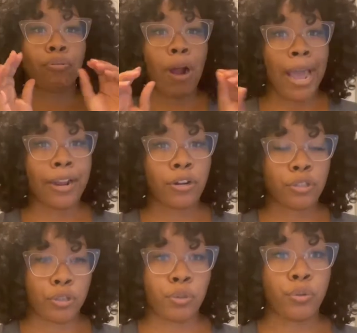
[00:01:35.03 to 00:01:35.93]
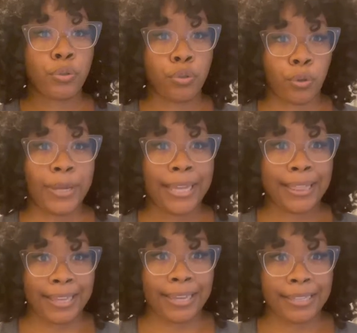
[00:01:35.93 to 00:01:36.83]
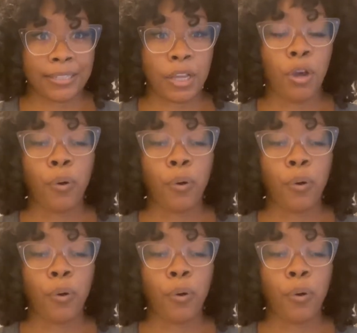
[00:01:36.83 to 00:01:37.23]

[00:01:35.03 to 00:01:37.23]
Prior to doing this,